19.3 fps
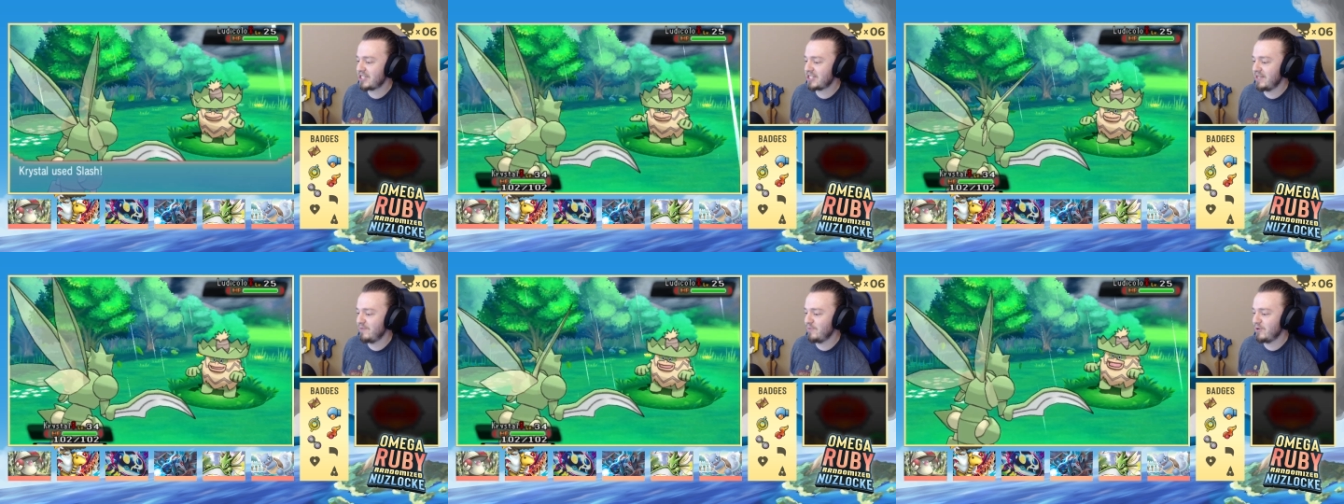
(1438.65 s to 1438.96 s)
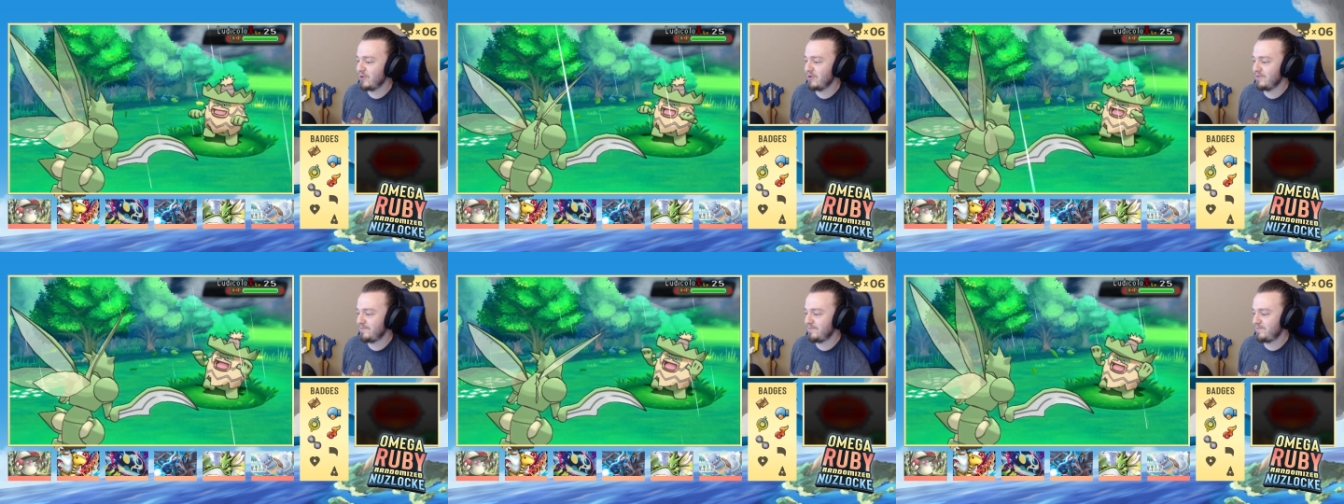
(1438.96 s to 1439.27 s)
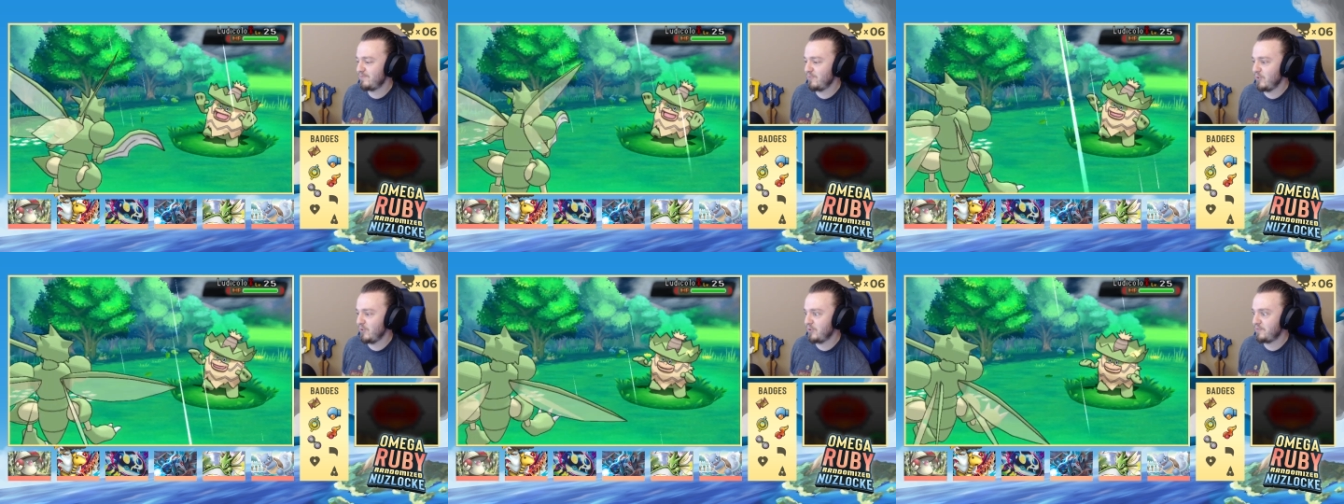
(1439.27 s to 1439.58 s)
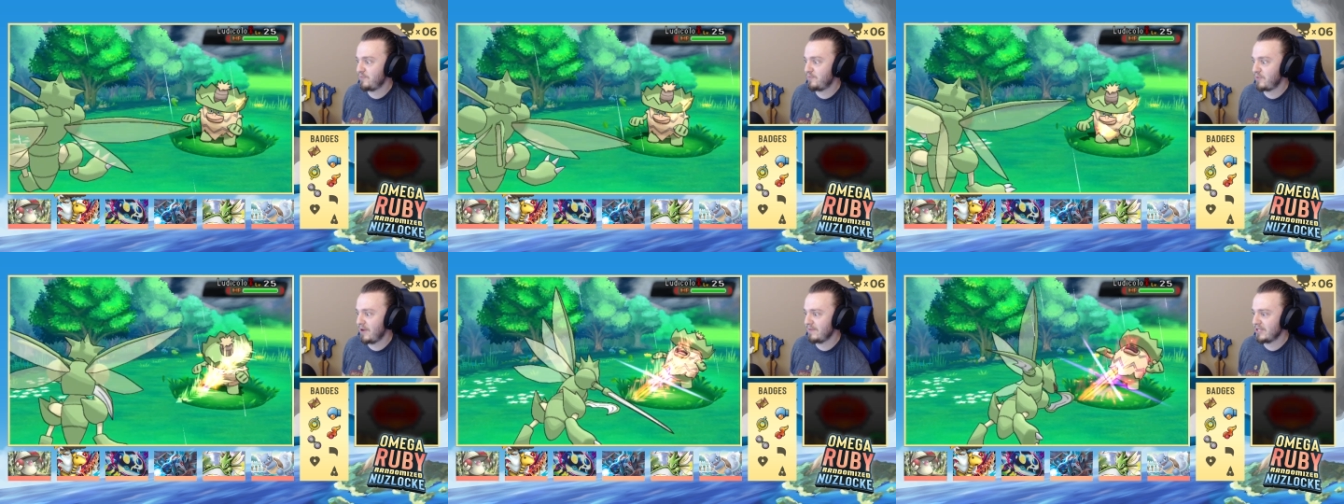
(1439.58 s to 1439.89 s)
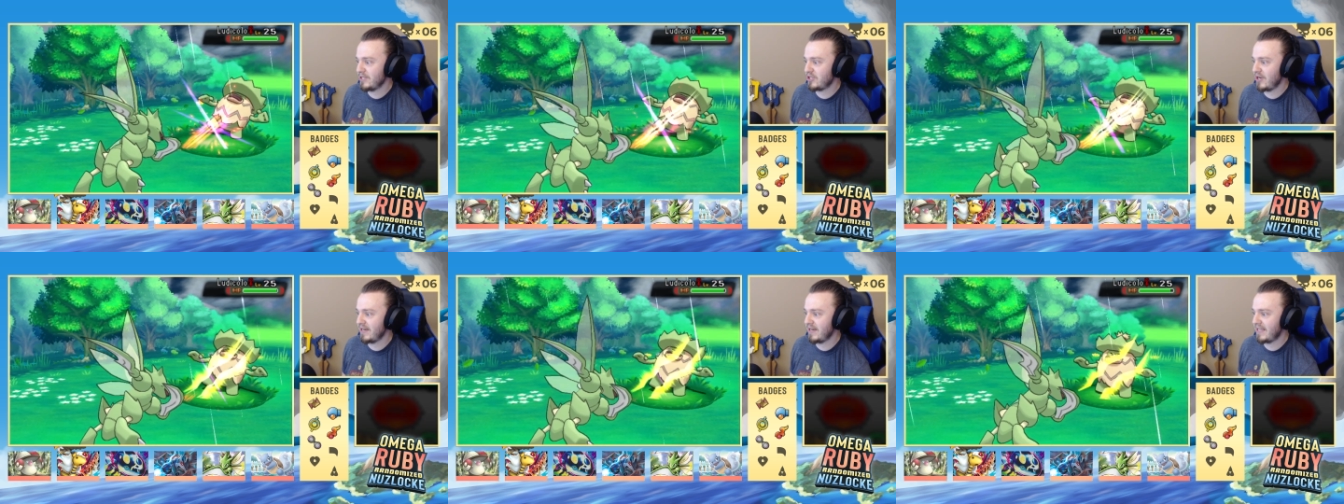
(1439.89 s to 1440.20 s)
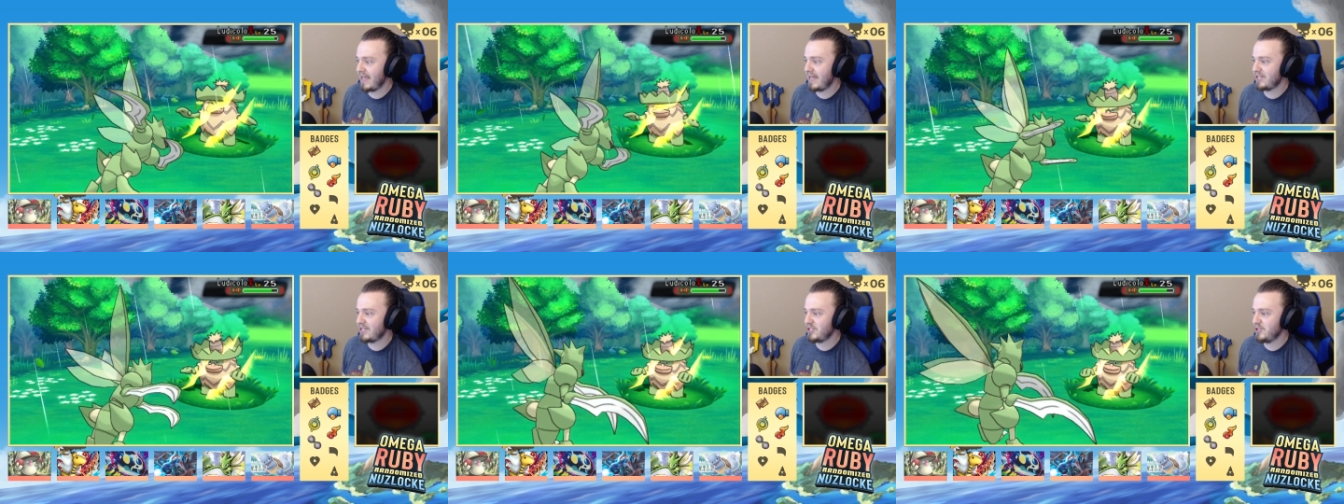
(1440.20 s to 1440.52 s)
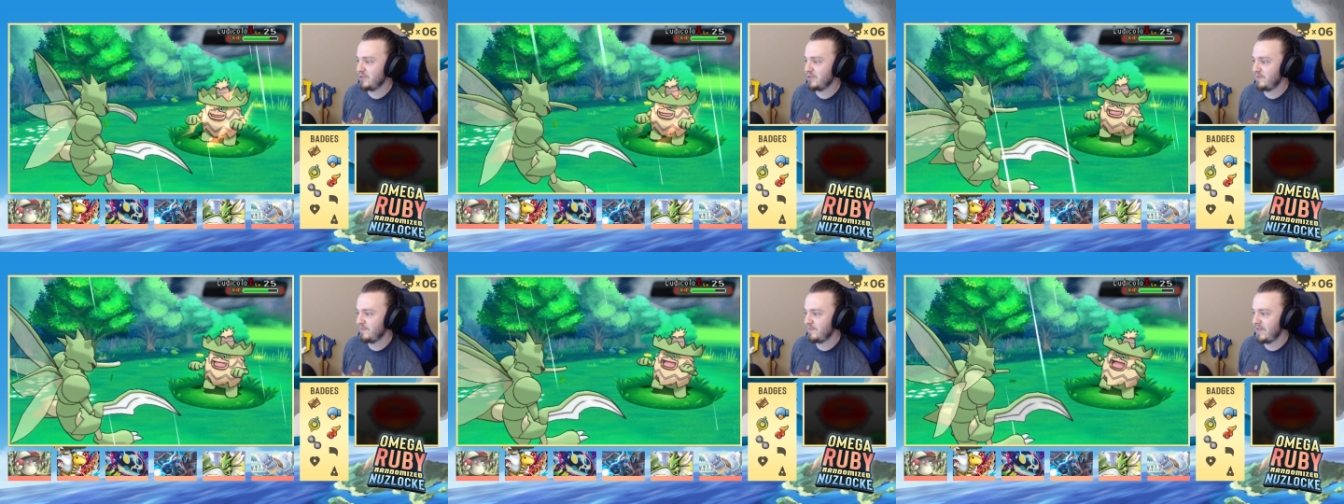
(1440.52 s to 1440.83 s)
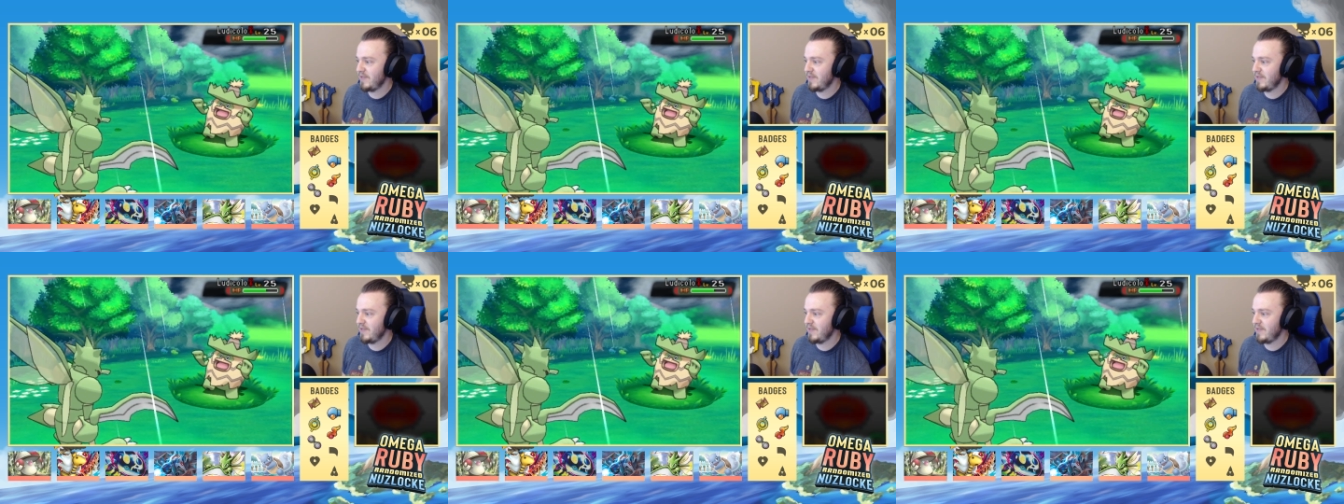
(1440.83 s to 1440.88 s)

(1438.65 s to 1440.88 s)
then we'll probably try to catch you.